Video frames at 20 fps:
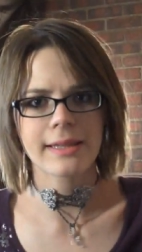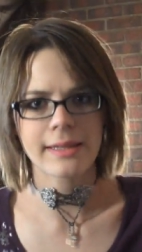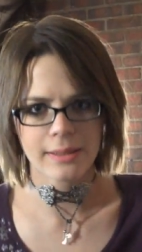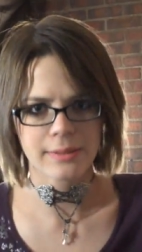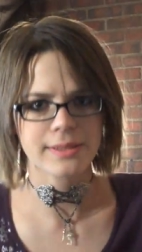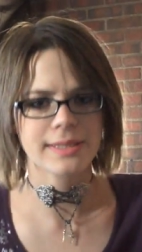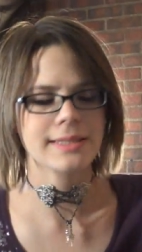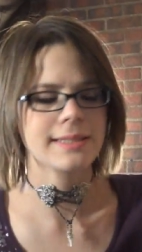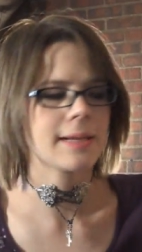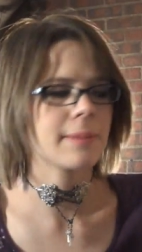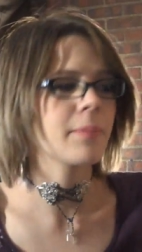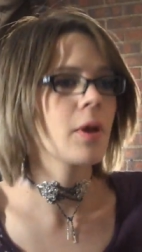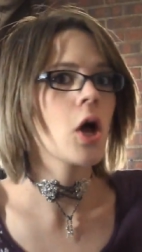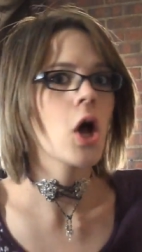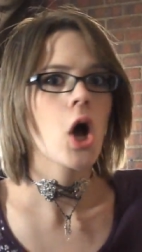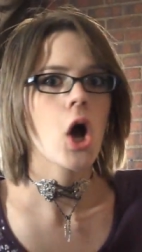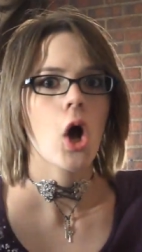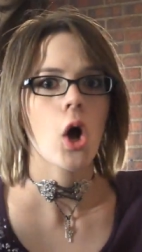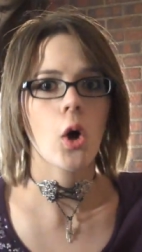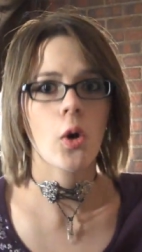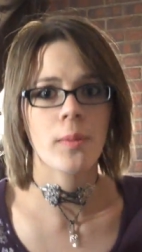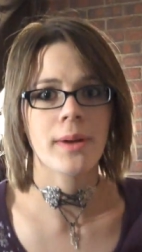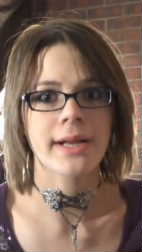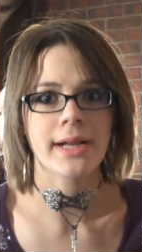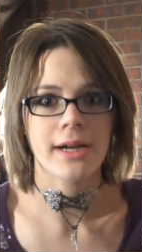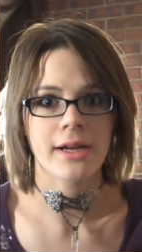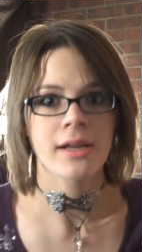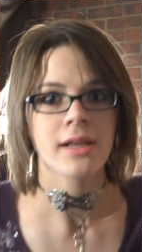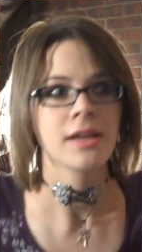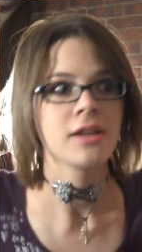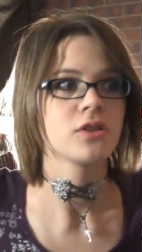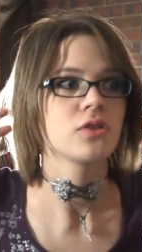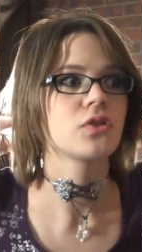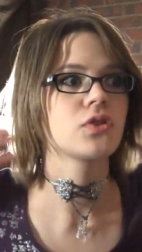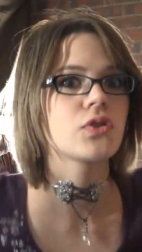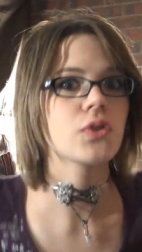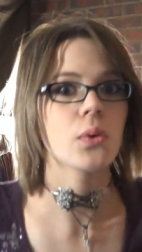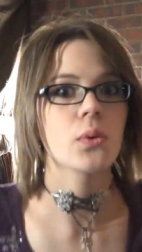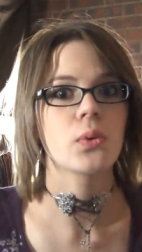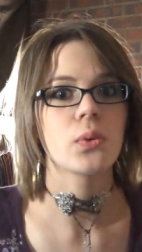That was his name. Oh my god,
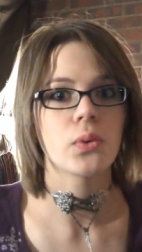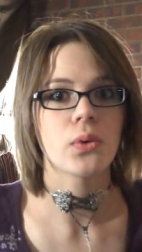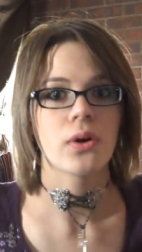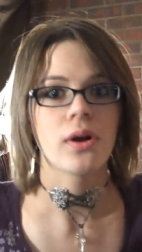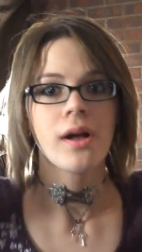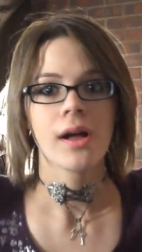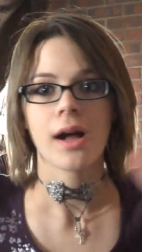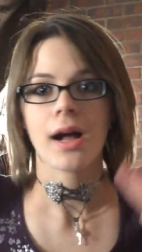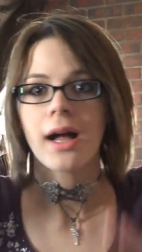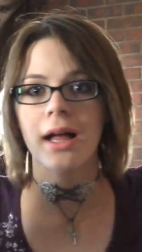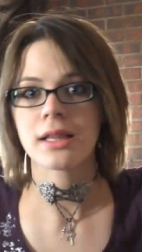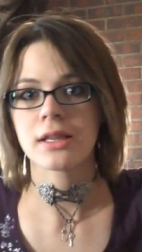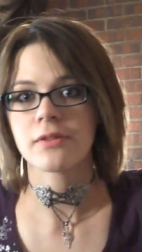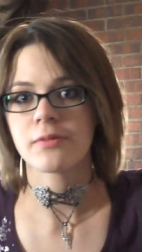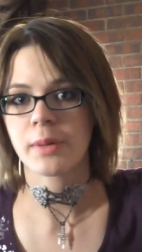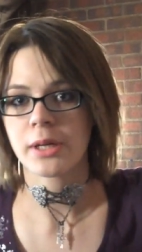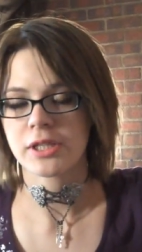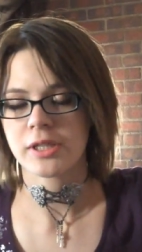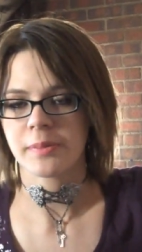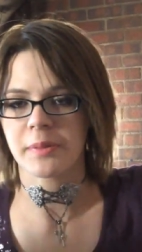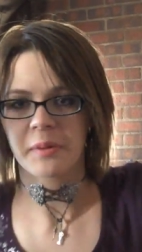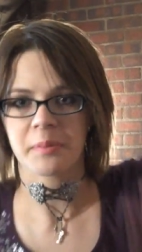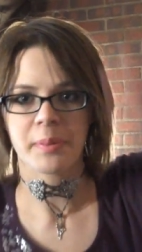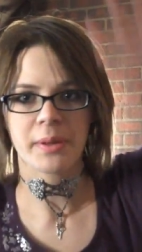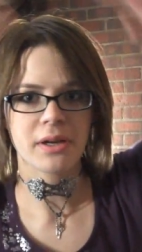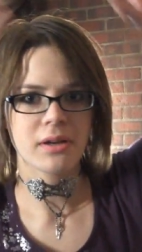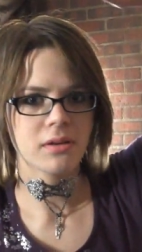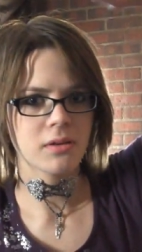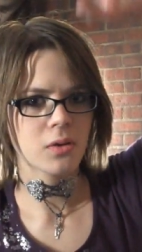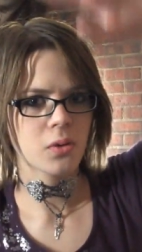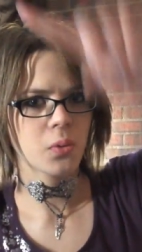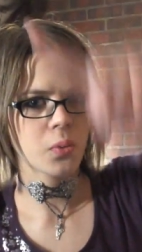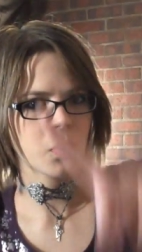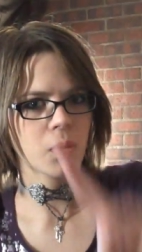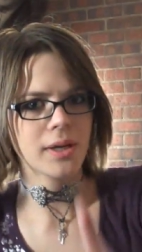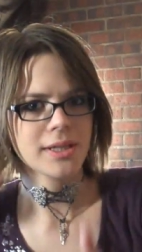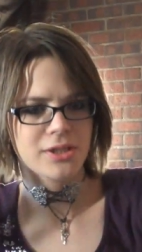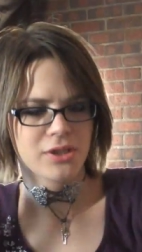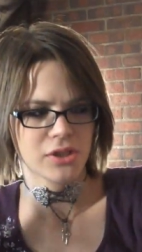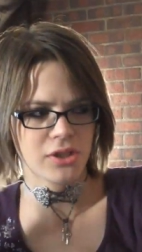so cool. I love Mark Sheppard, but
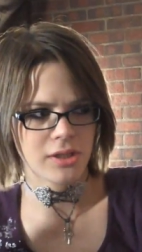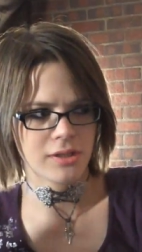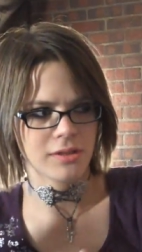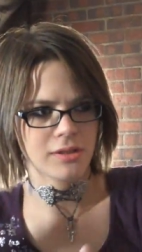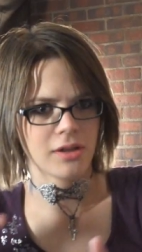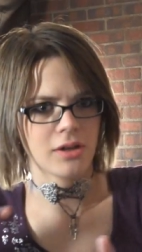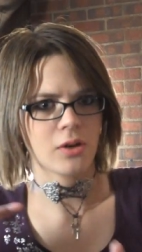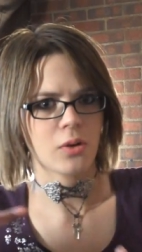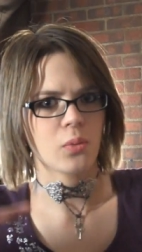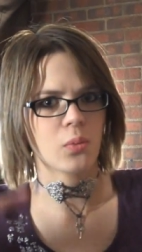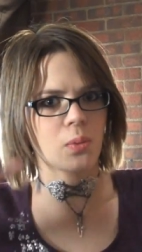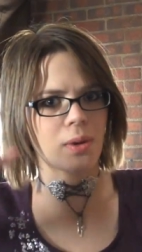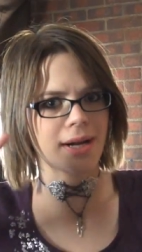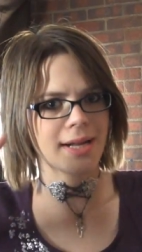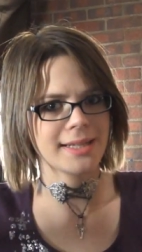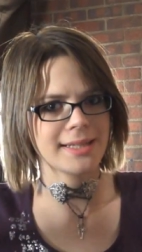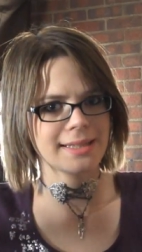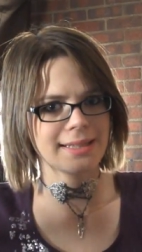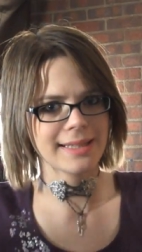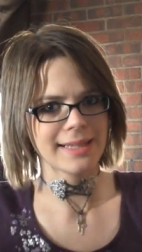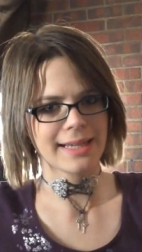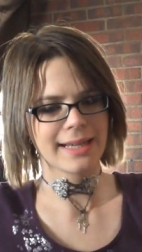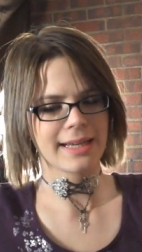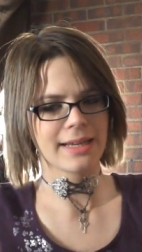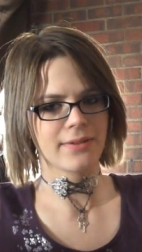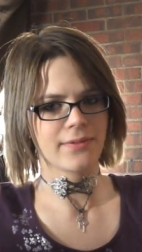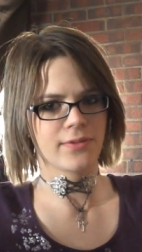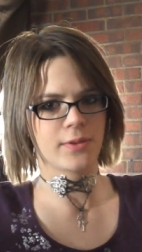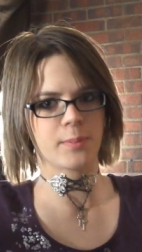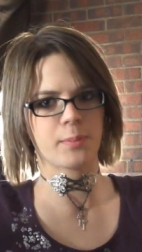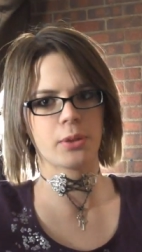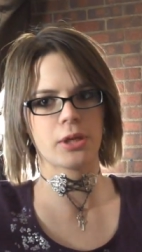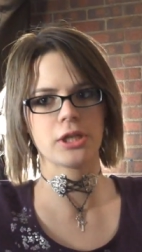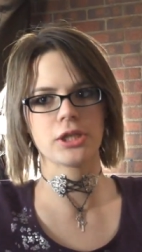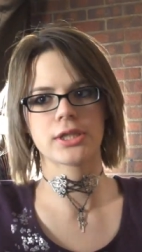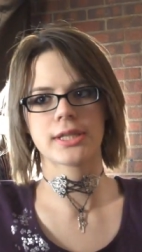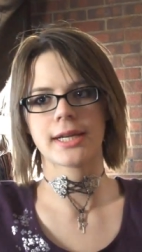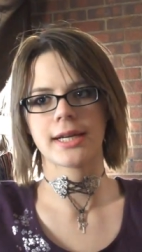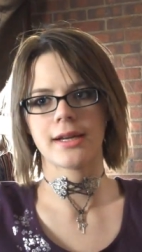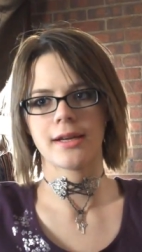question, you know, why did they have the British
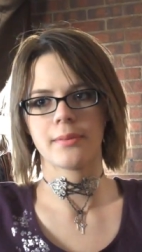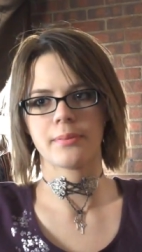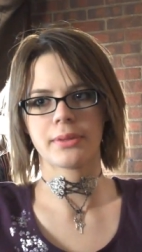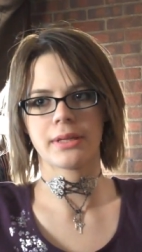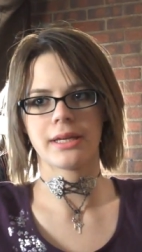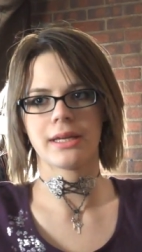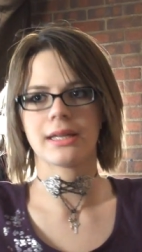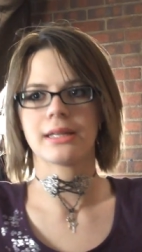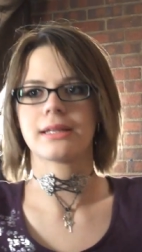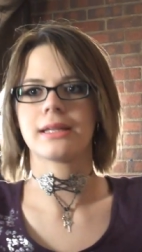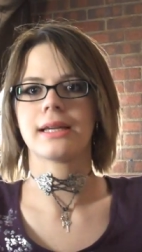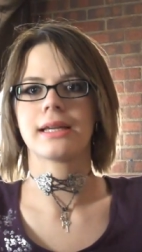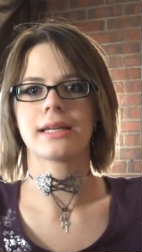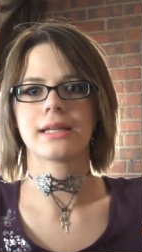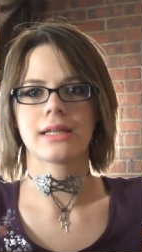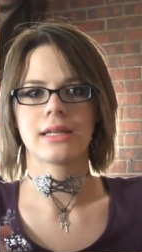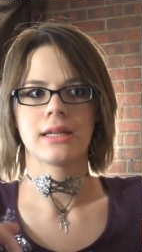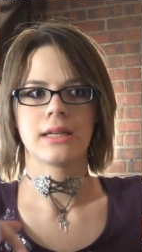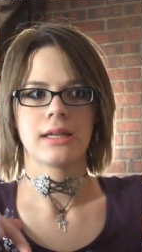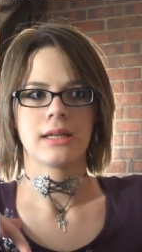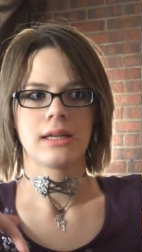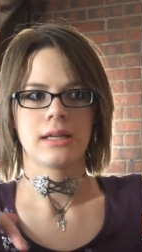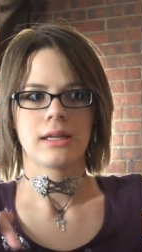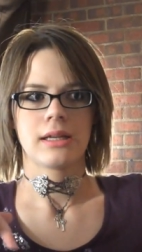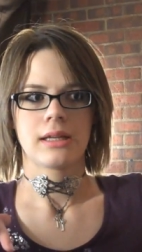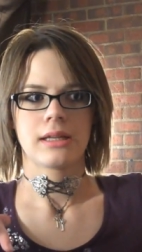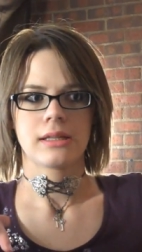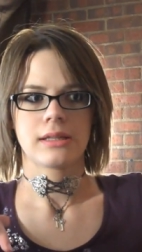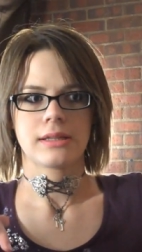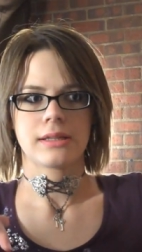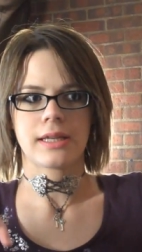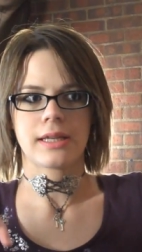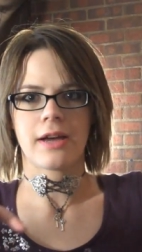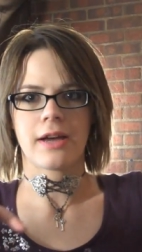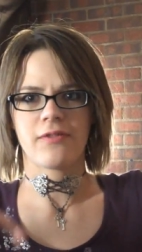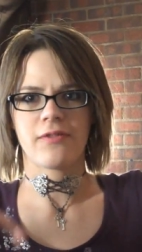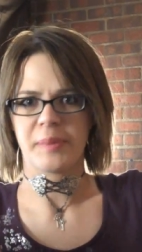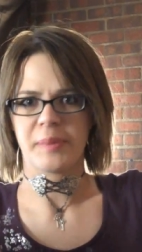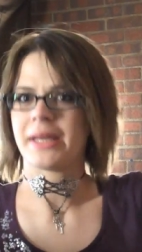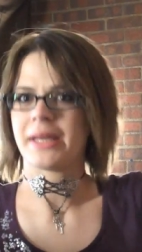guy playing, like, the
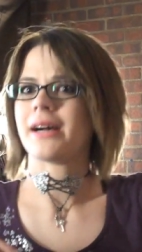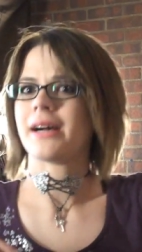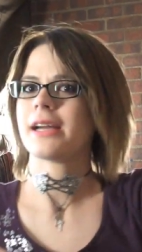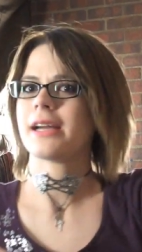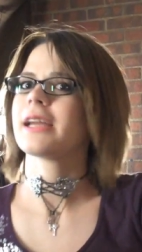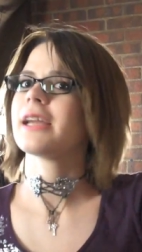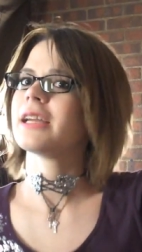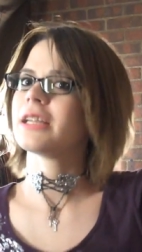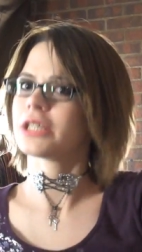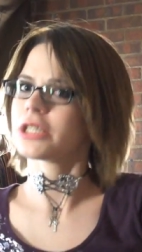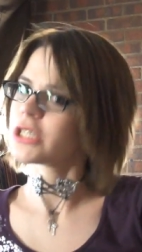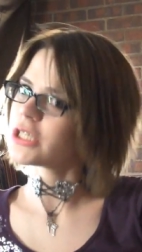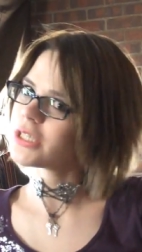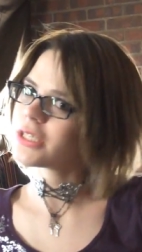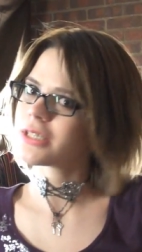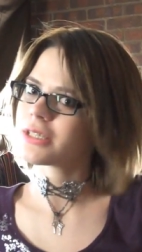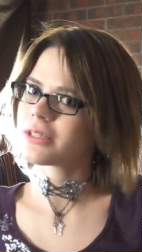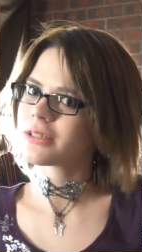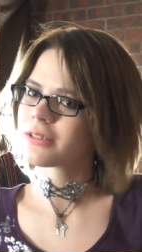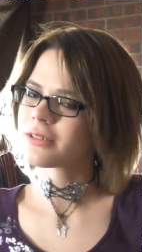FBI agent?